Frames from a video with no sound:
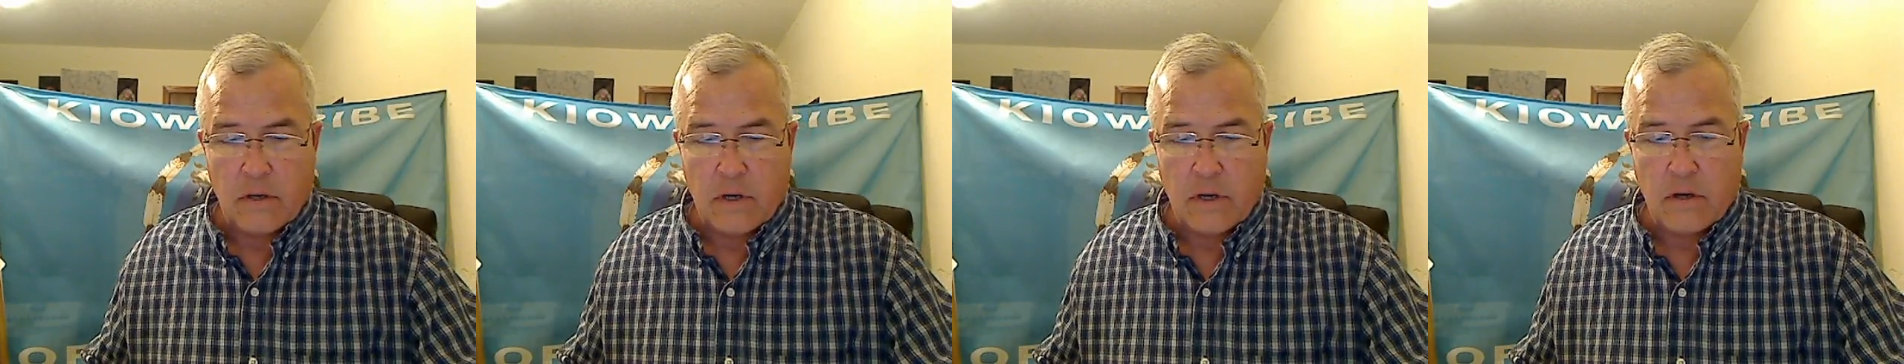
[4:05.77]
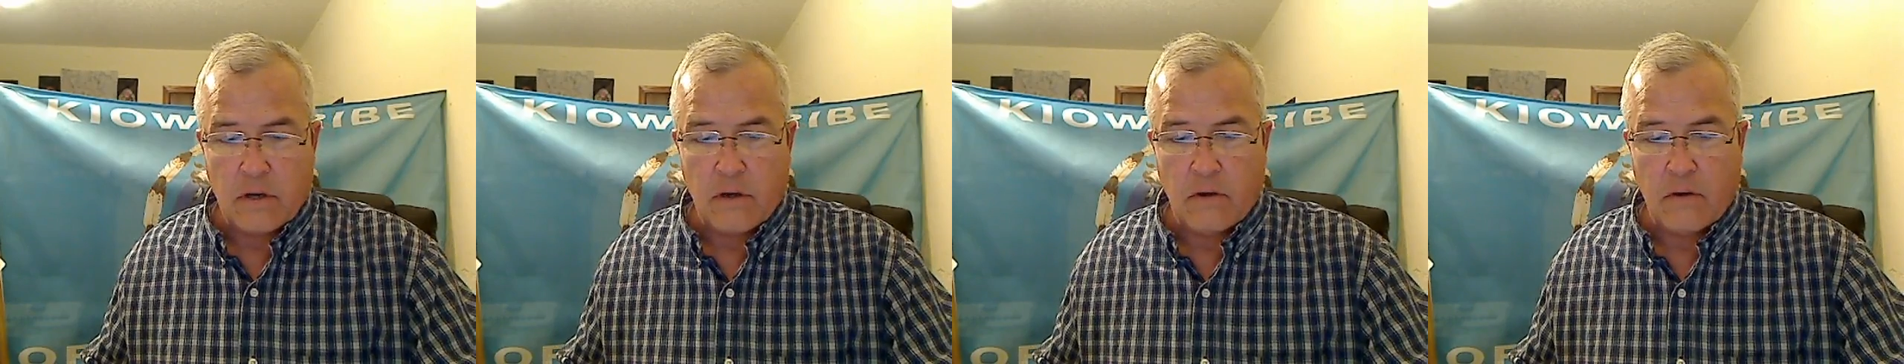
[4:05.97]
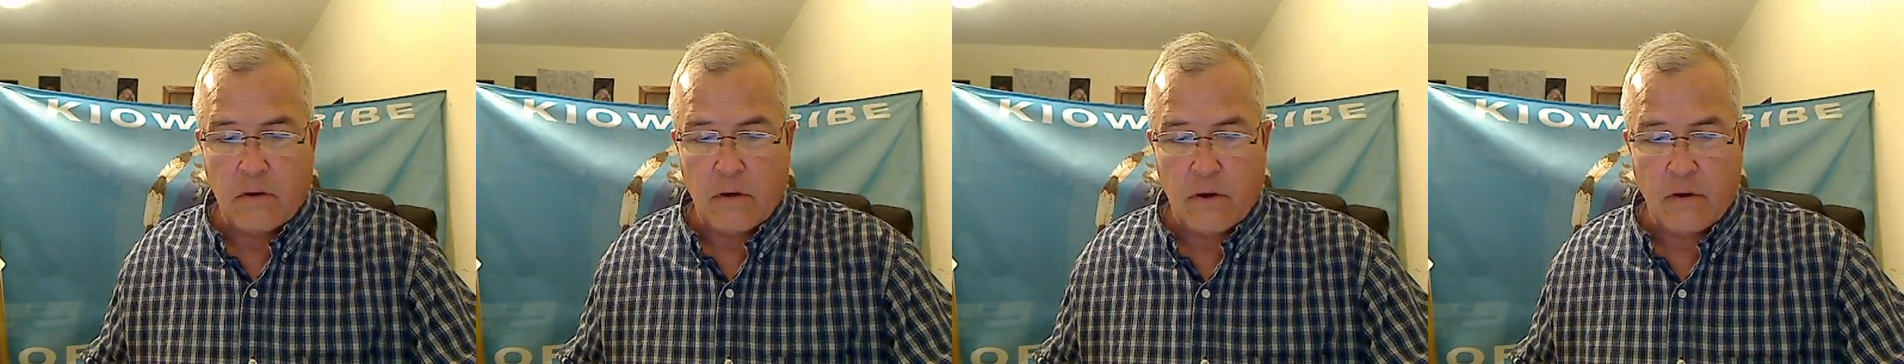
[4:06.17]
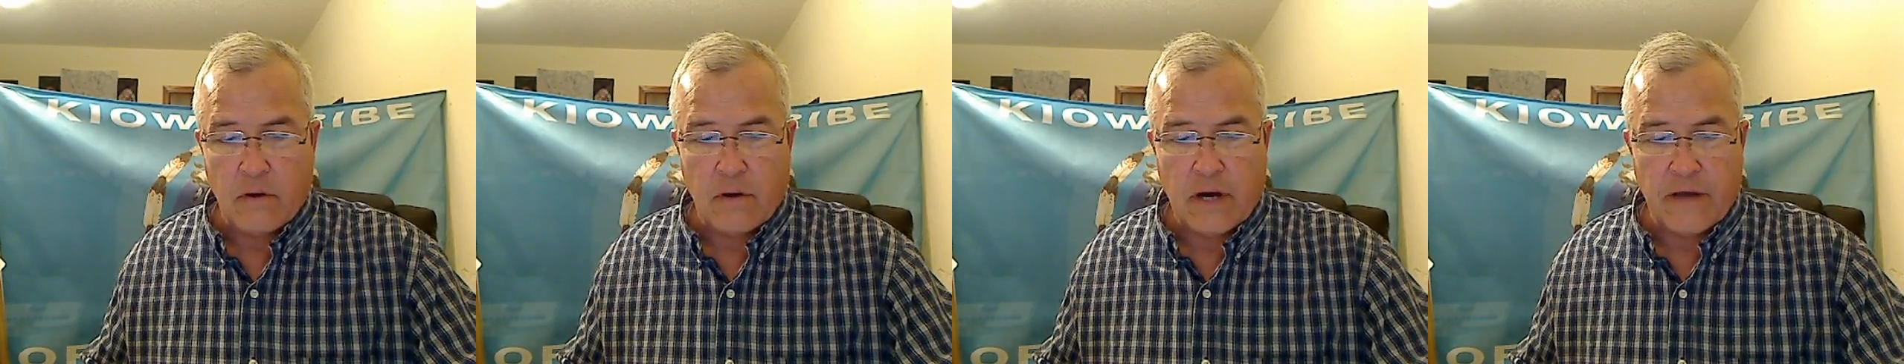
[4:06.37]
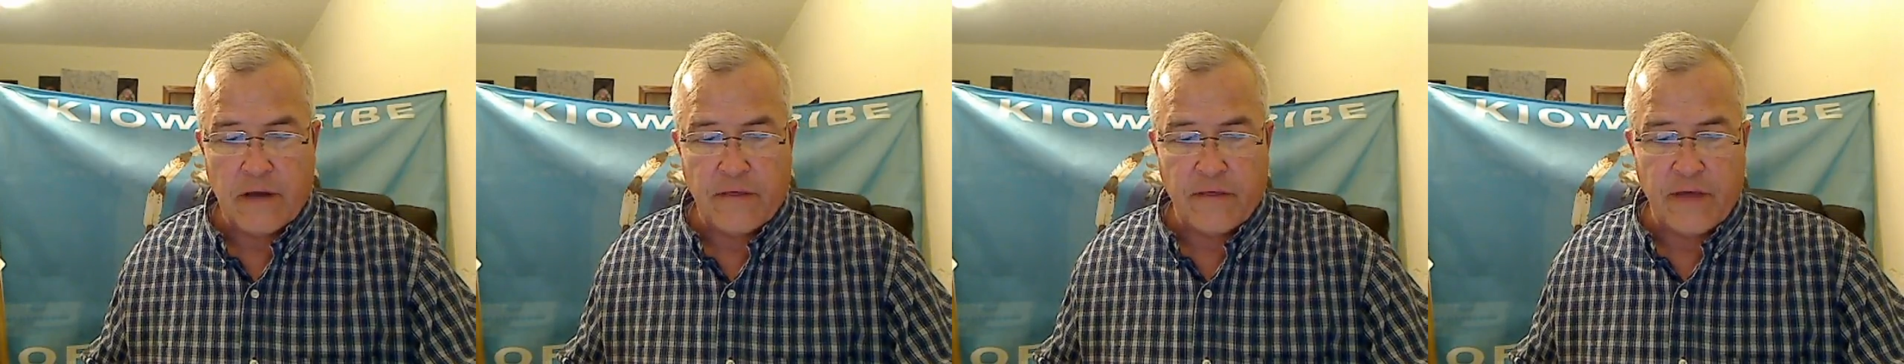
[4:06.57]
who
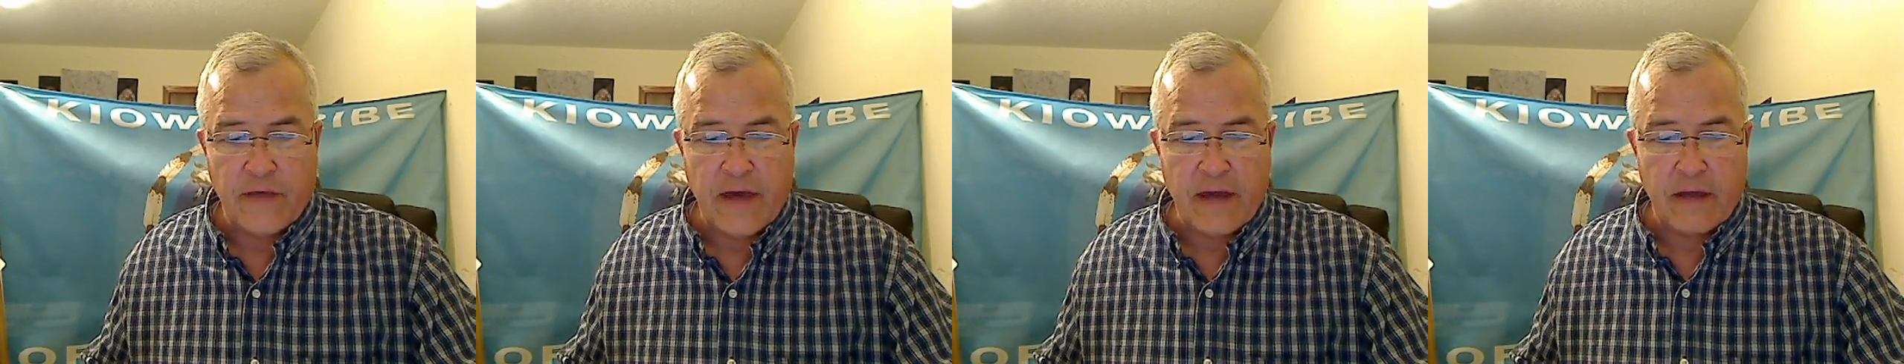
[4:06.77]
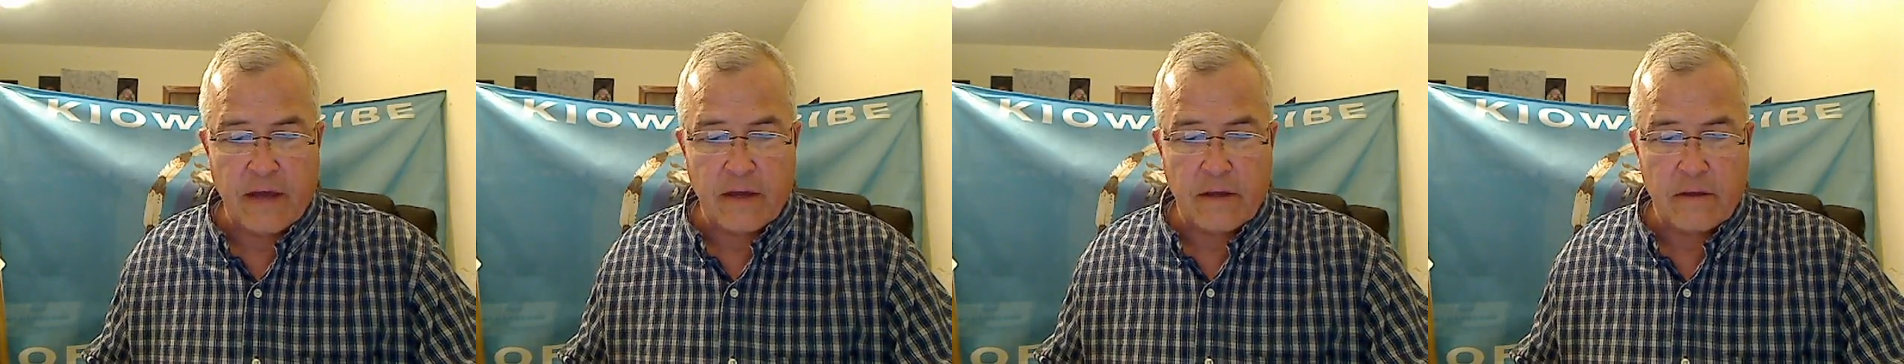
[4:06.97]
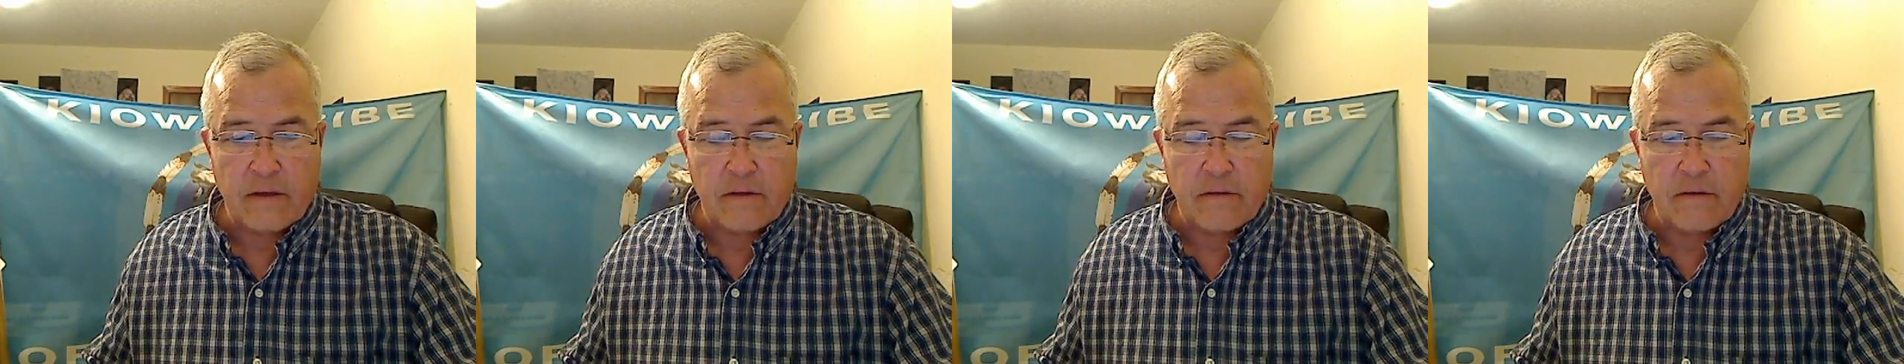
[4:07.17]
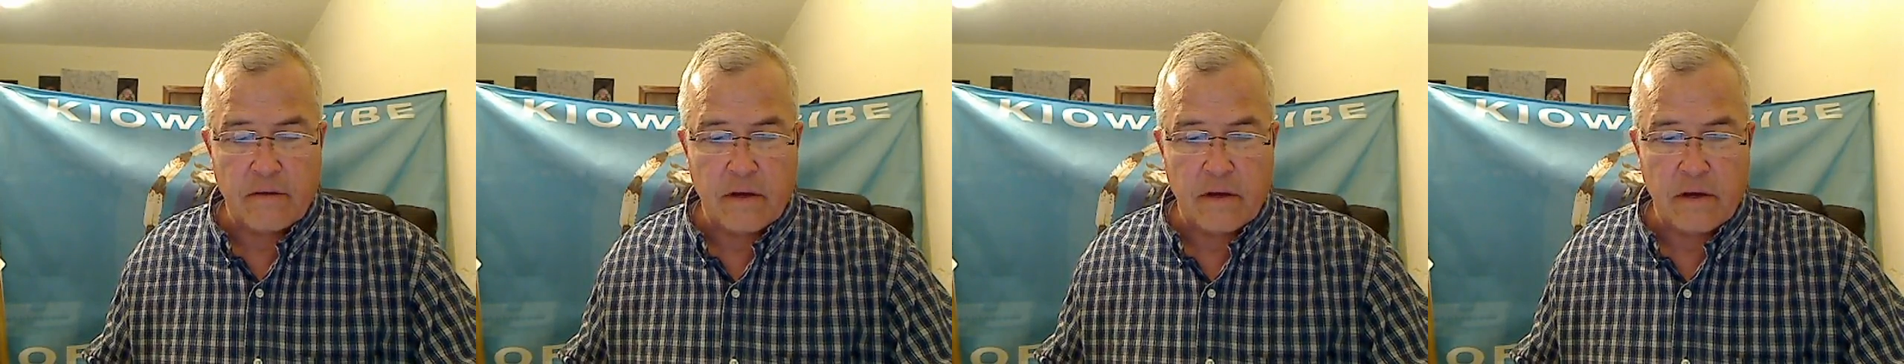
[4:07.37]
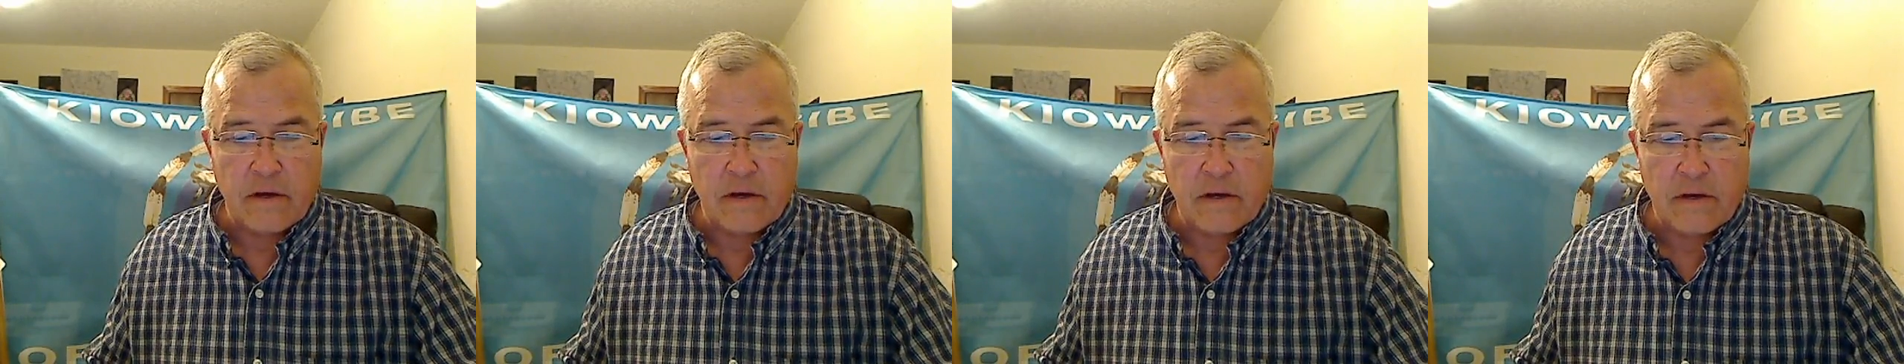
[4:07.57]
I thank
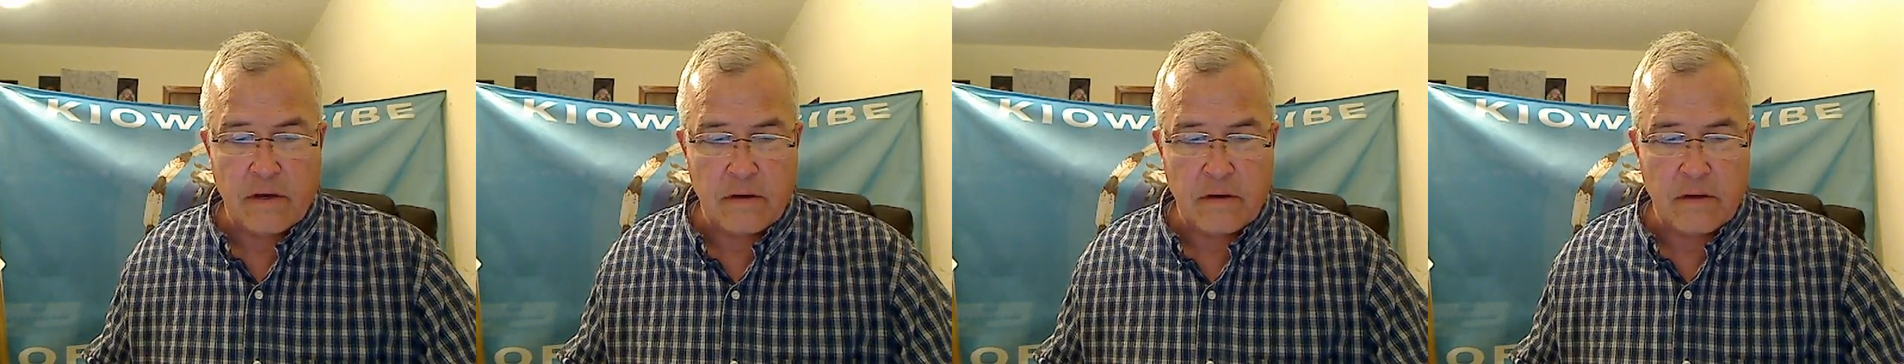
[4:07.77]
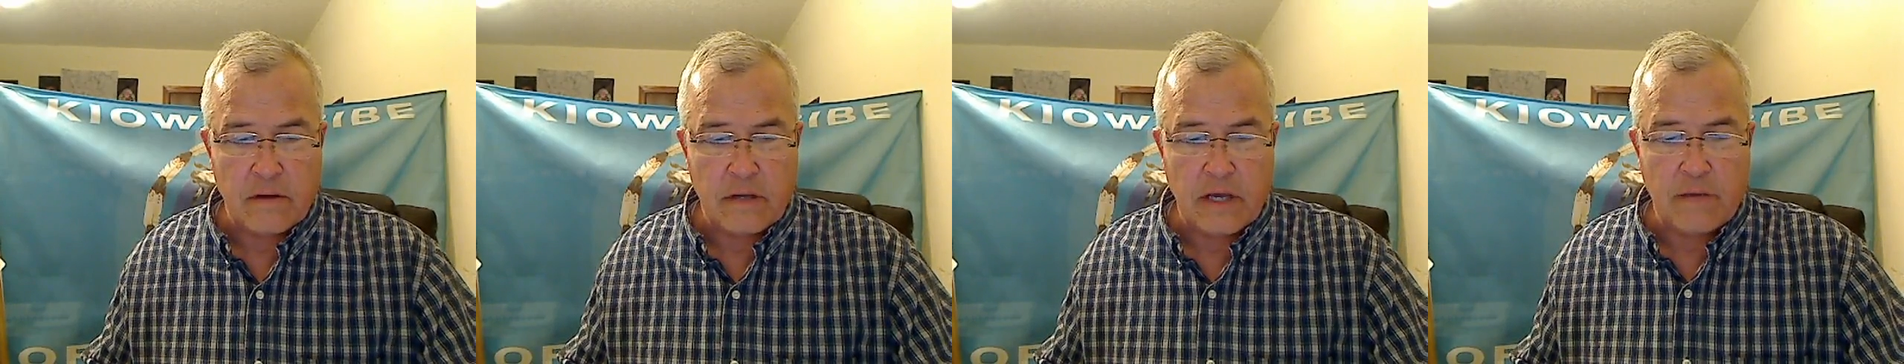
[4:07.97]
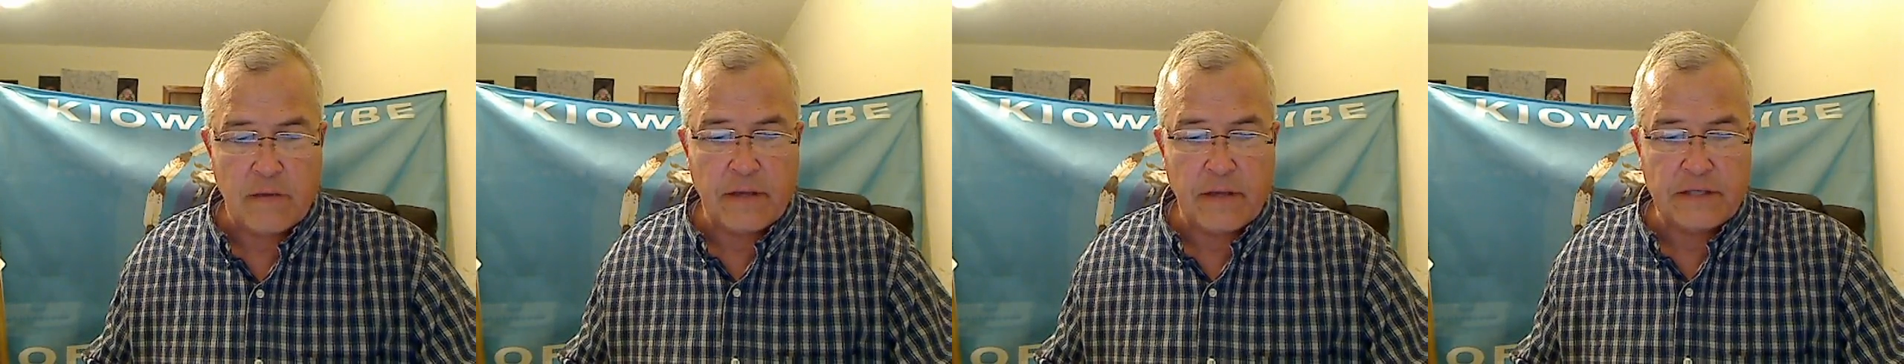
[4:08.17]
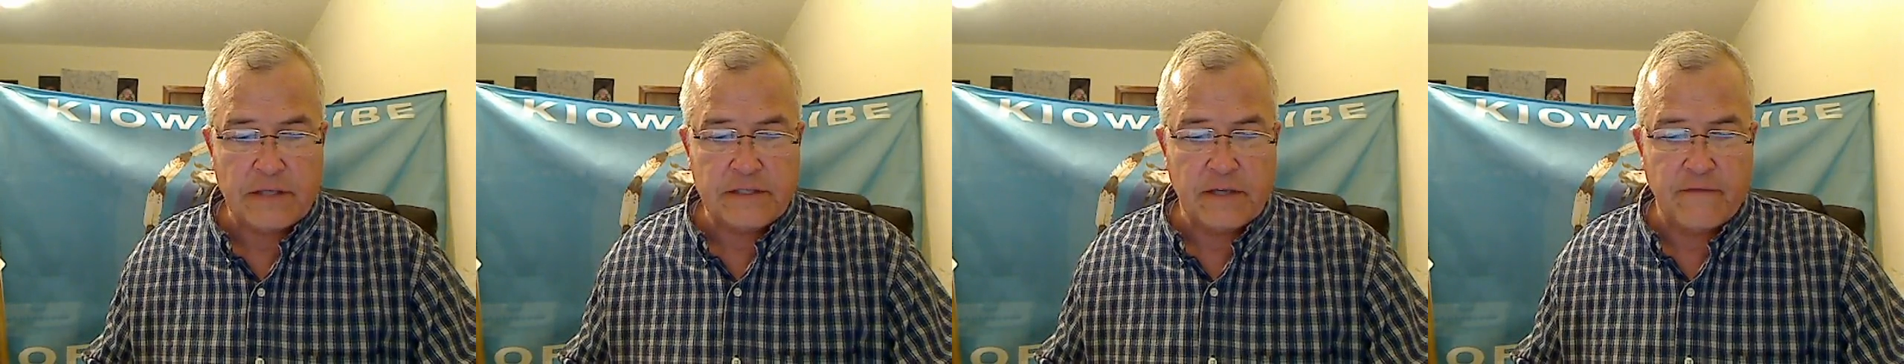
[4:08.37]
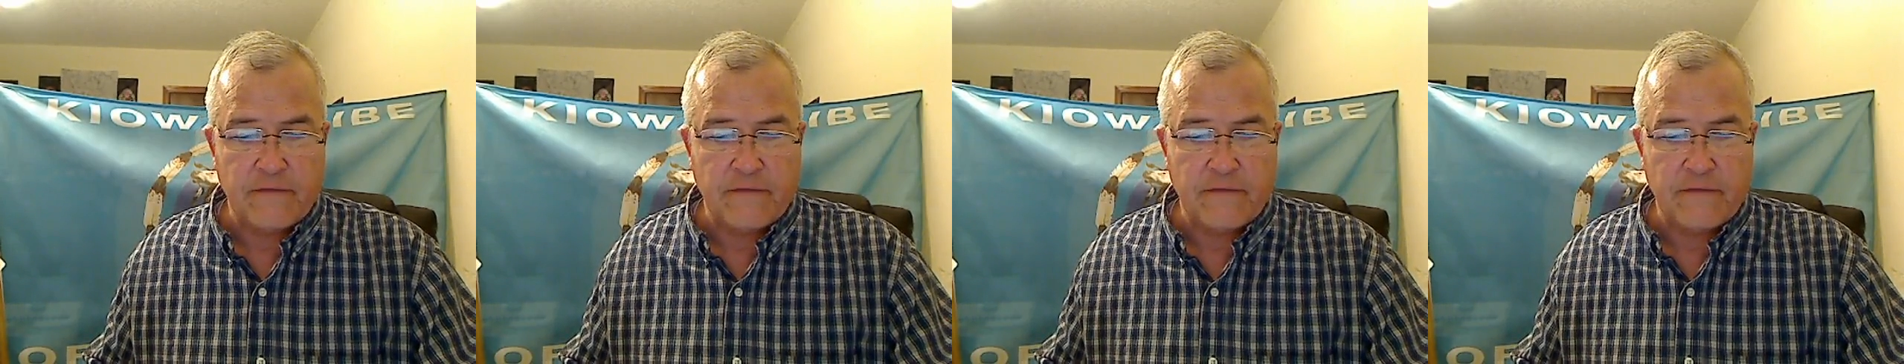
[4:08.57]
immensely